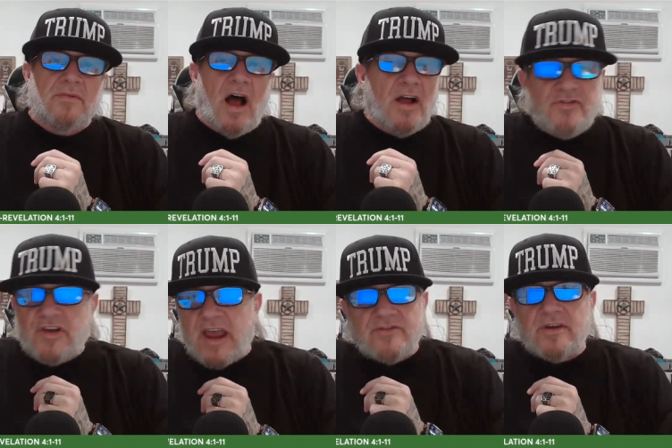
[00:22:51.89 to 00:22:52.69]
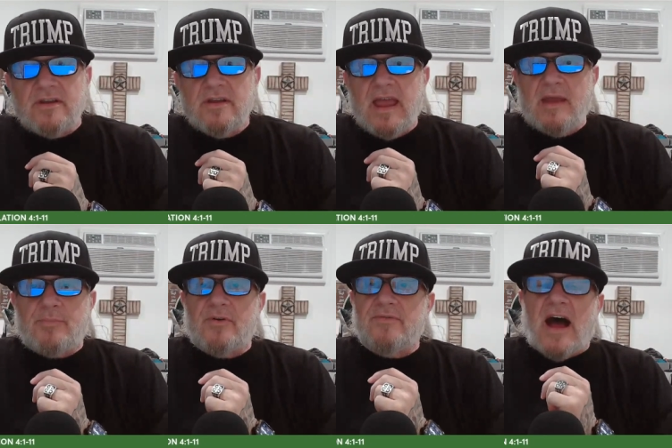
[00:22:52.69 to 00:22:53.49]
unchanging, and
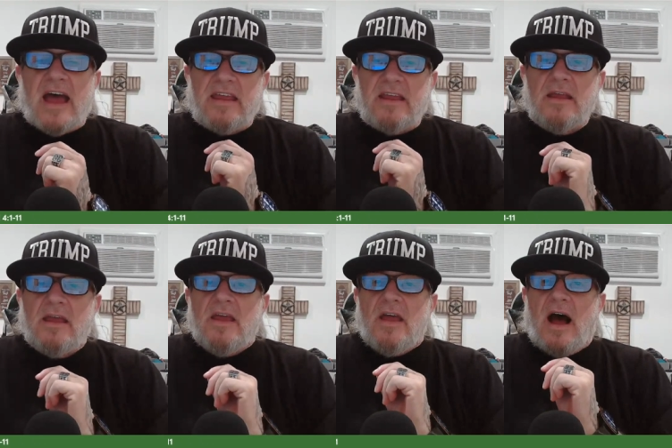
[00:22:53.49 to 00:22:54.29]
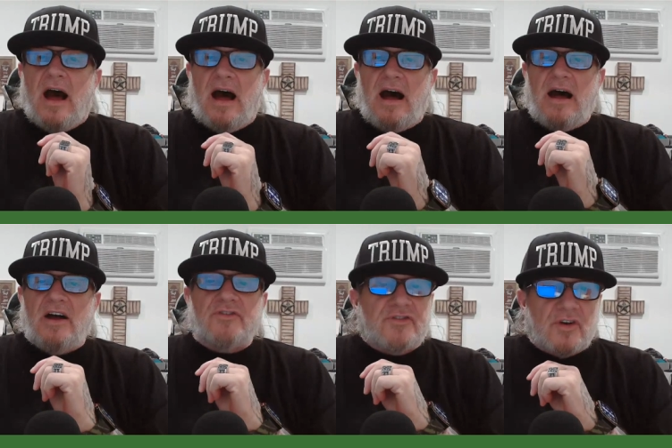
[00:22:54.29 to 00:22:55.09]
providing uh,
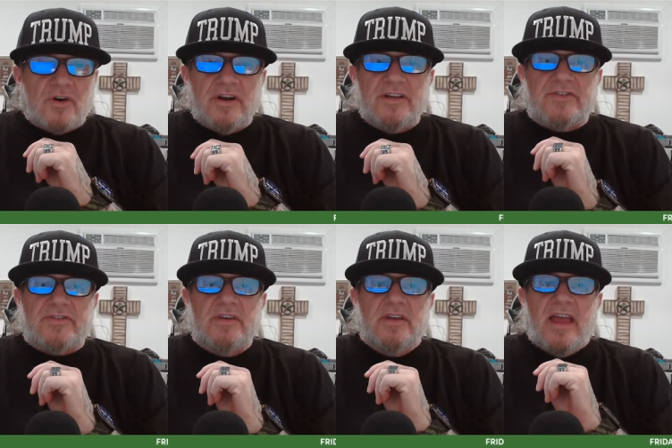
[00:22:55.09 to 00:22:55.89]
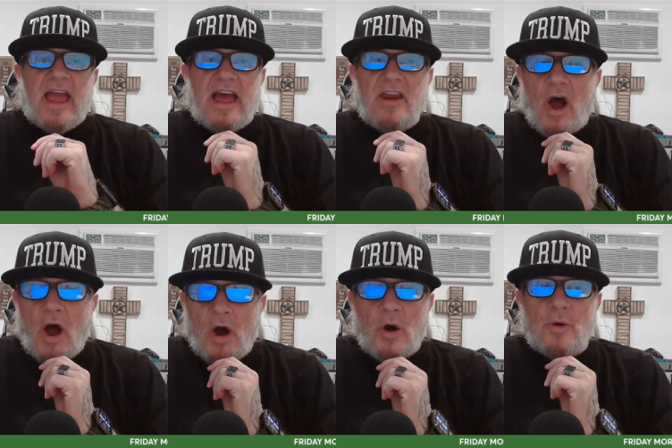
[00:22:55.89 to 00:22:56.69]
assurance and
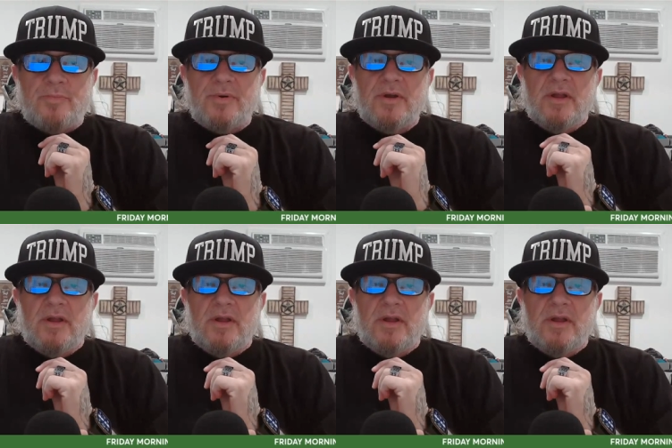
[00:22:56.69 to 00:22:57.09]
hope